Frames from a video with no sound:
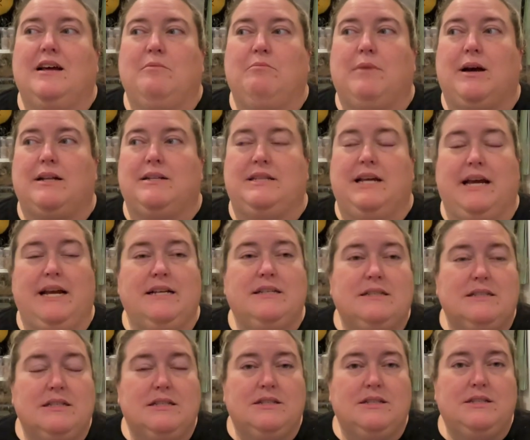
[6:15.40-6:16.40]
my
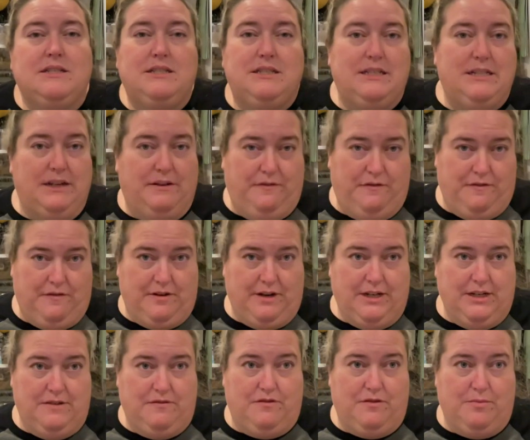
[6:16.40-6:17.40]
taste is
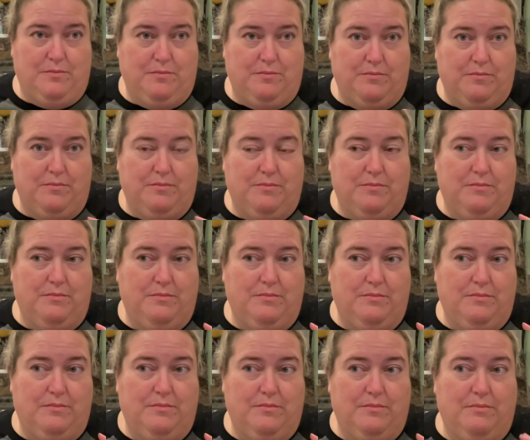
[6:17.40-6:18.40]
different from
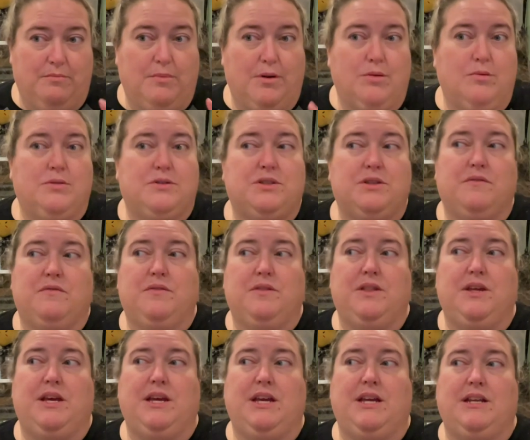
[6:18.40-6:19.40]
most of
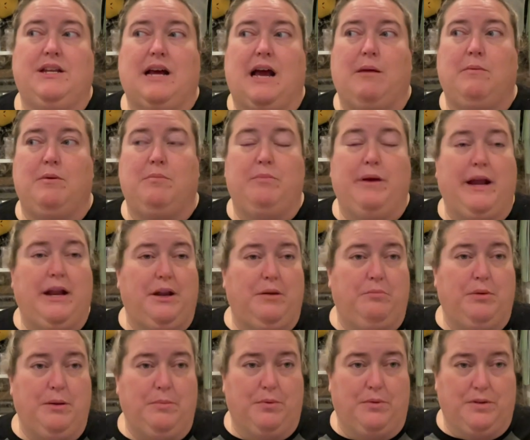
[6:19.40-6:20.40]
the diamond painting
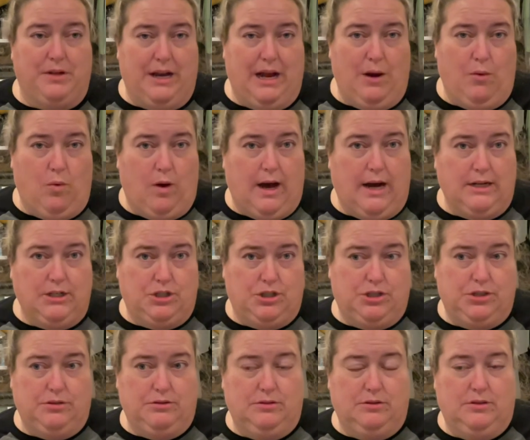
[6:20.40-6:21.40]
people that I
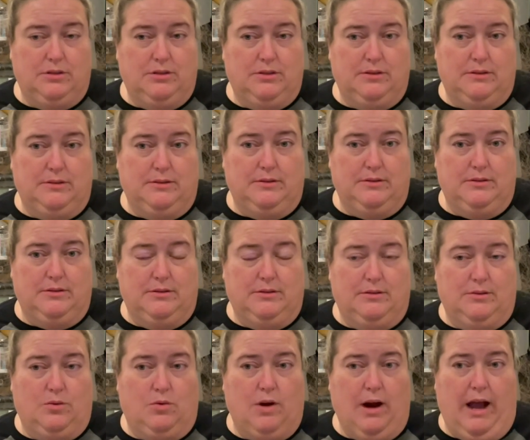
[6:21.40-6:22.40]
watch
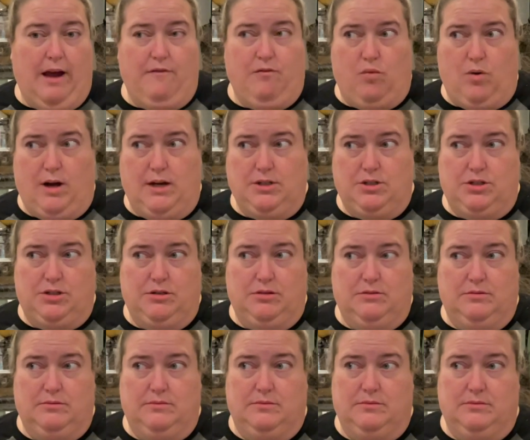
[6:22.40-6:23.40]
or have watched.
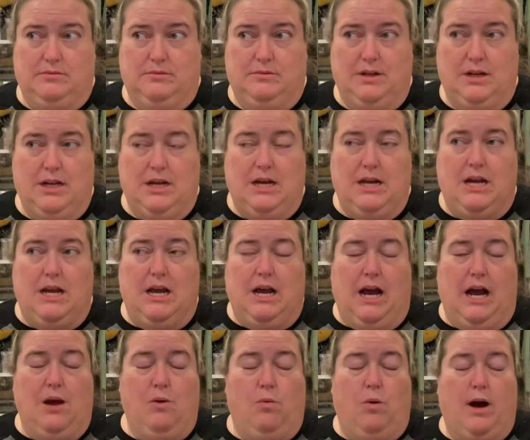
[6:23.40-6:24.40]

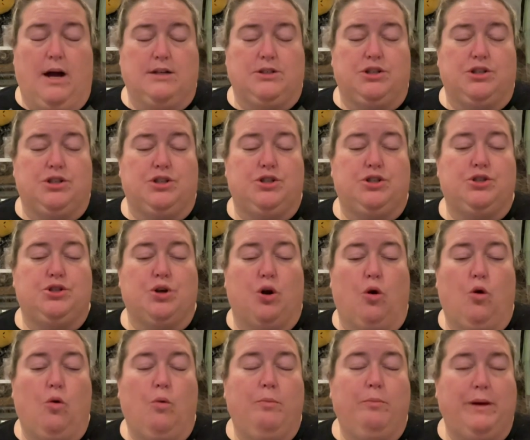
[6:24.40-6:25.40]
I watched
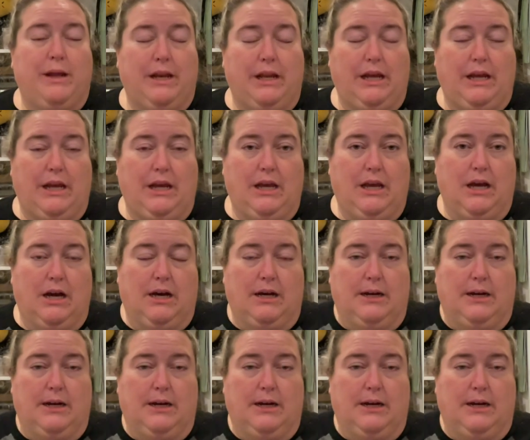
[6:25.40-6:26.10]
so many